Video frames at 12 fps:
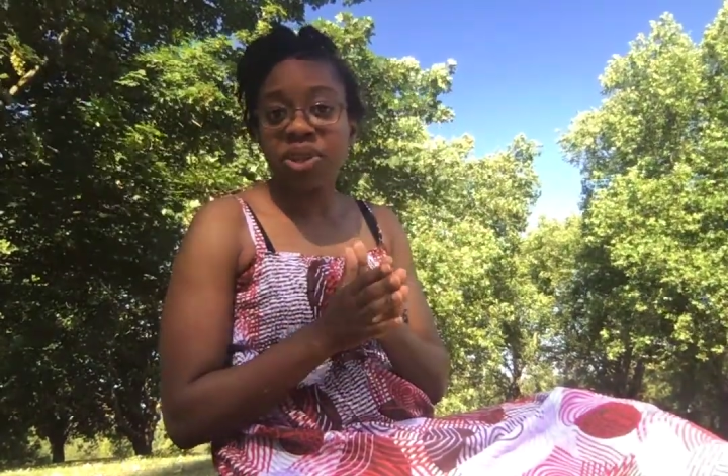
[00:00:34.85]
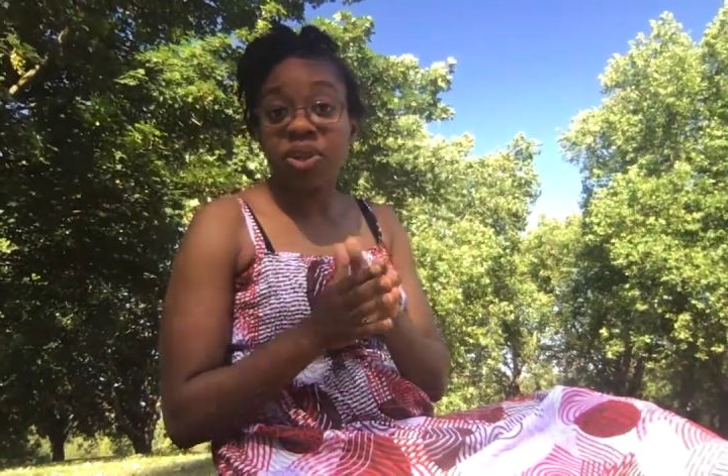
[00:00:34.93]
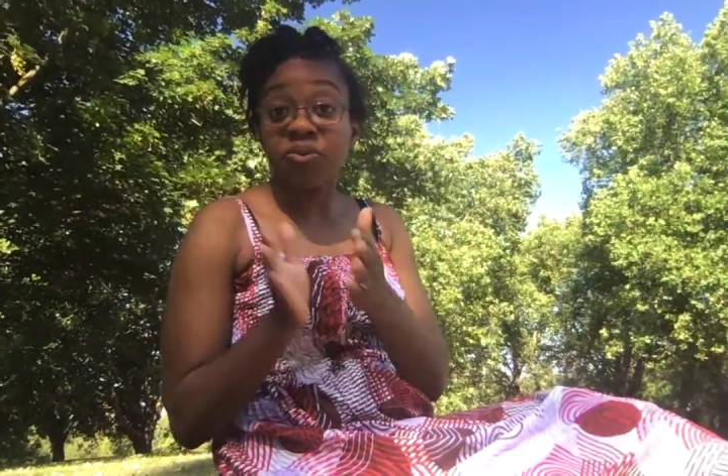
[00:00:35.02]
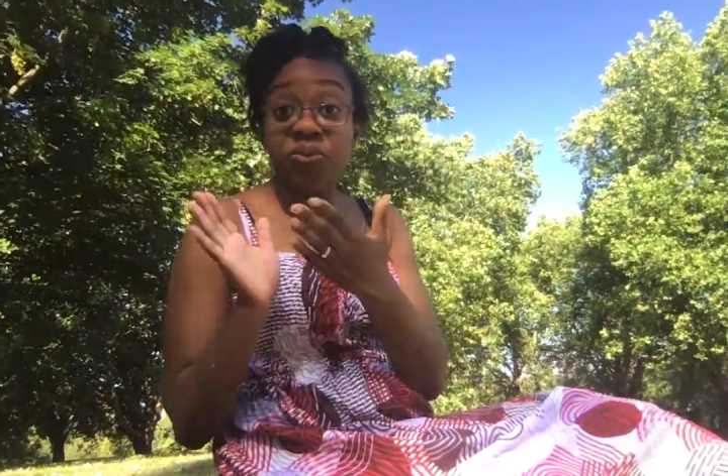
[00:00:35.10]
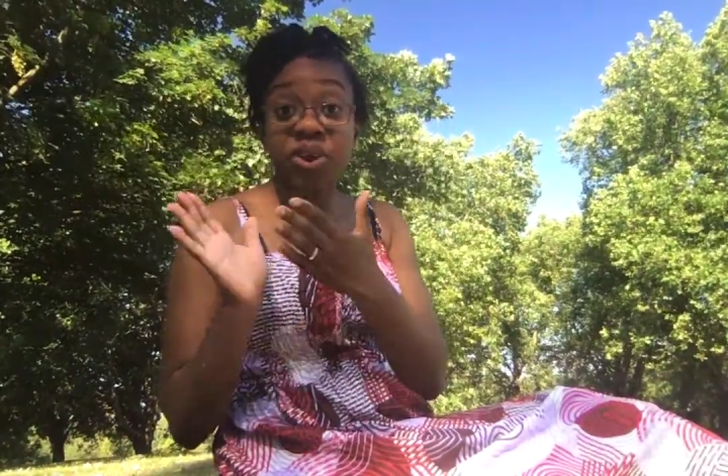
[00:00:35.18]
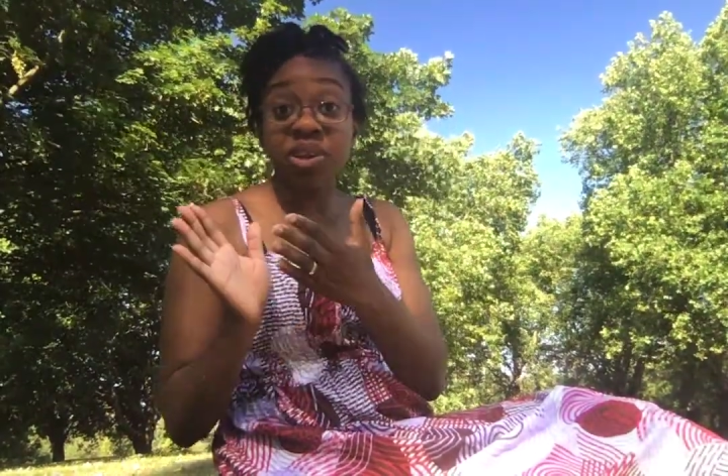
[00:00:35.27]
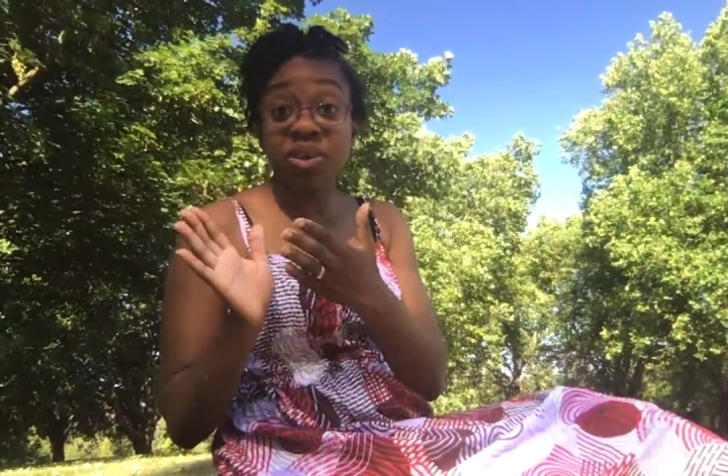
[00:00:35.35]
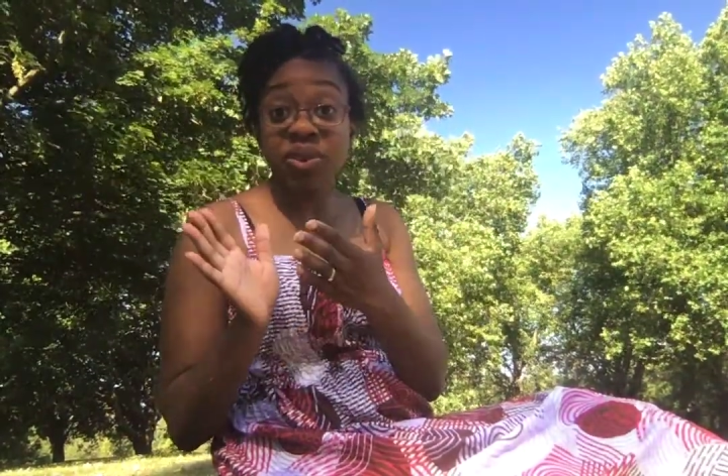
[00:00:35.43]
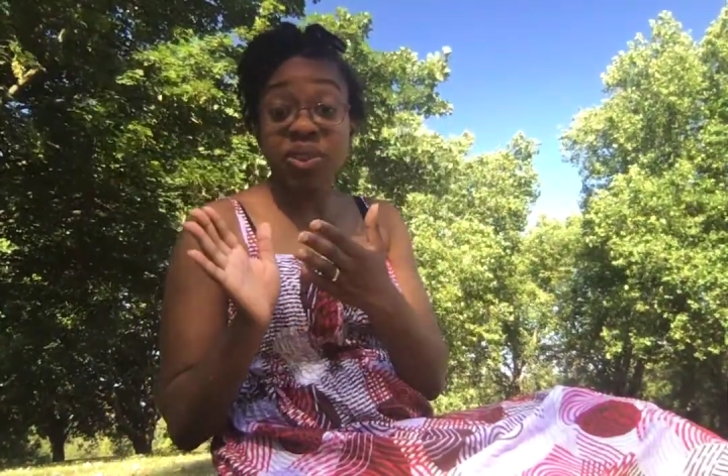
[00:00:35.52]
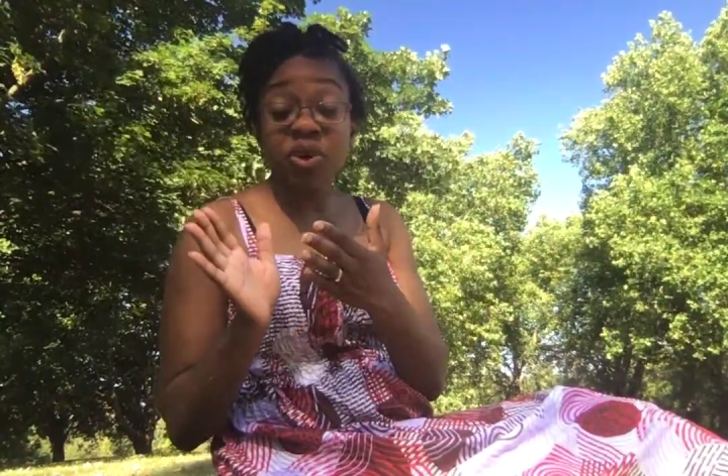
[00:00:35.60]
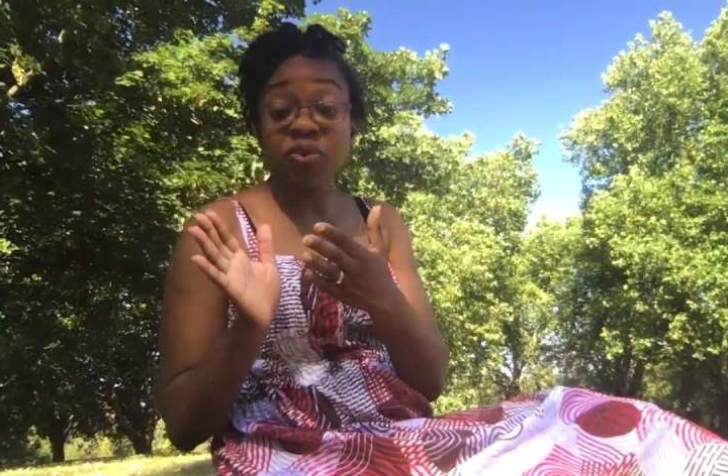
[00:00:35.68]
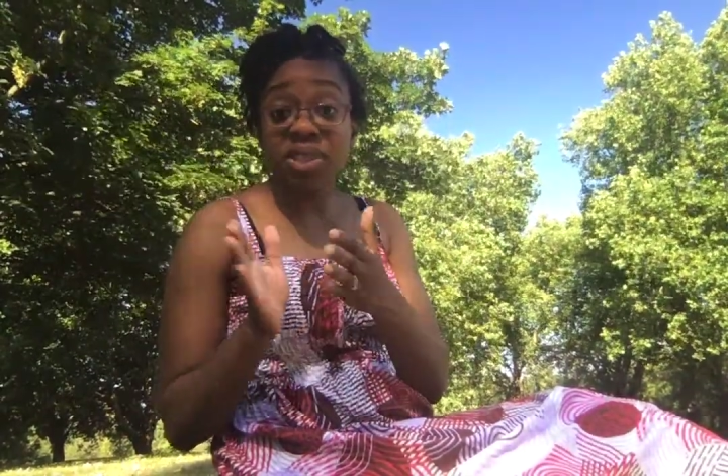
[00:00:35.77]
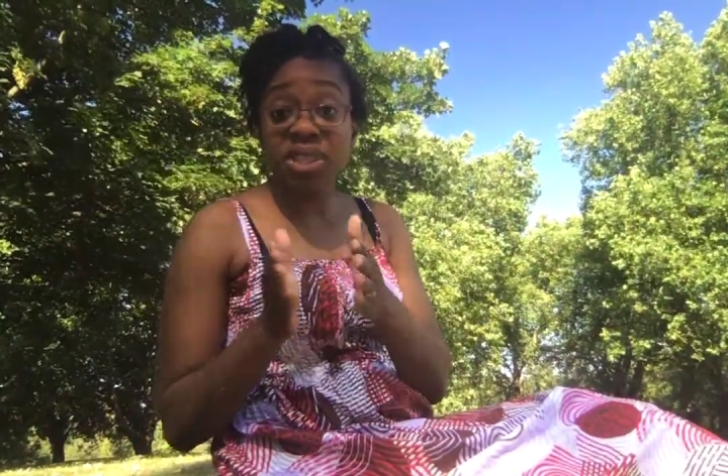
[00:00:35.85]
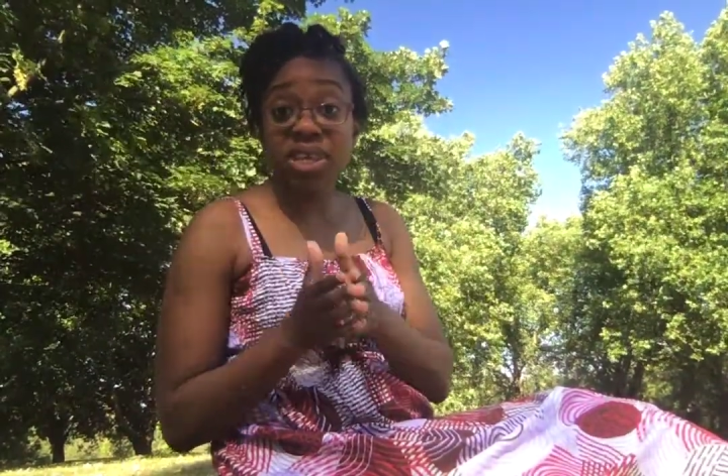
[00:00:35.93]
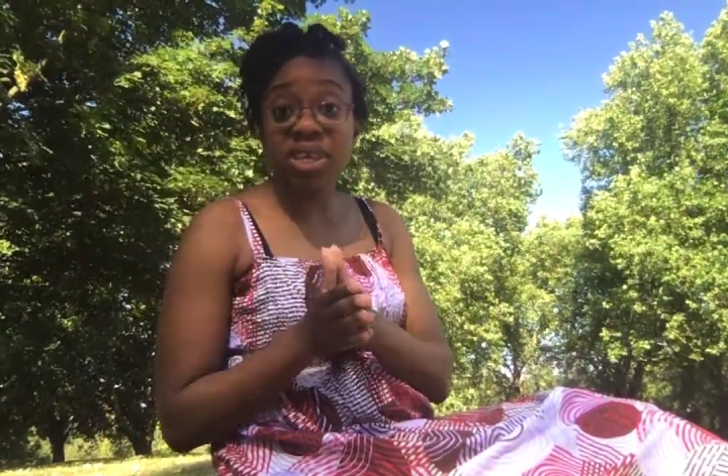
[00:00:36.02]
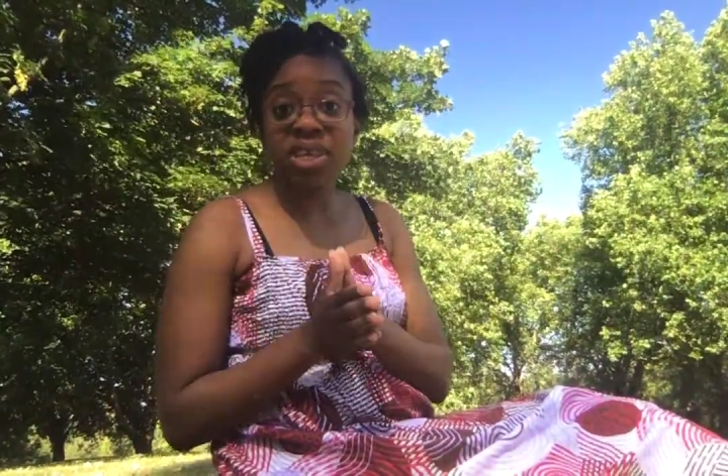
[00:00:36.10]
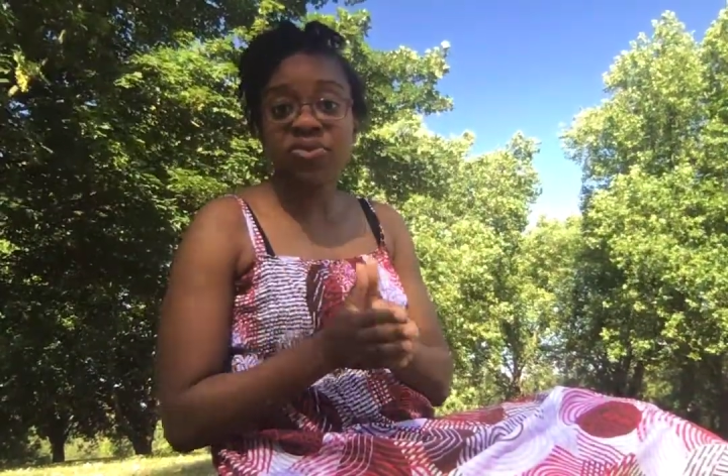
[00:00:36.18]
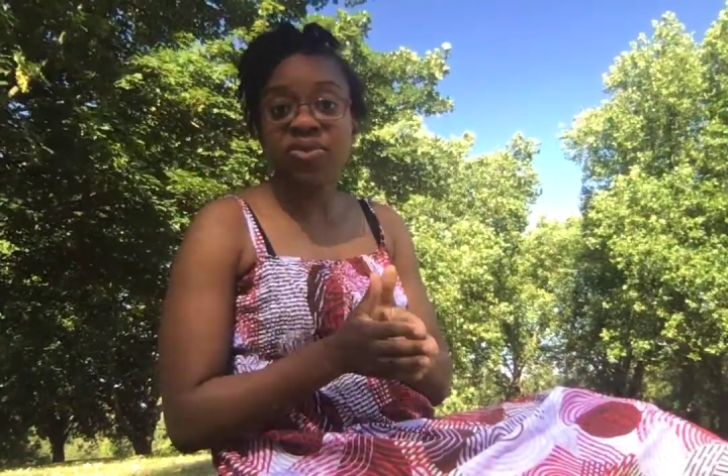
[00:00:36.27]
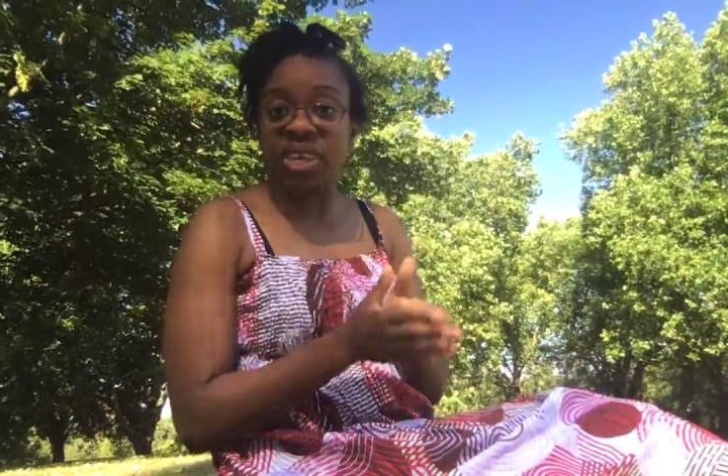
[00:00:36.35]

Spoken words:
know, find out where the office is,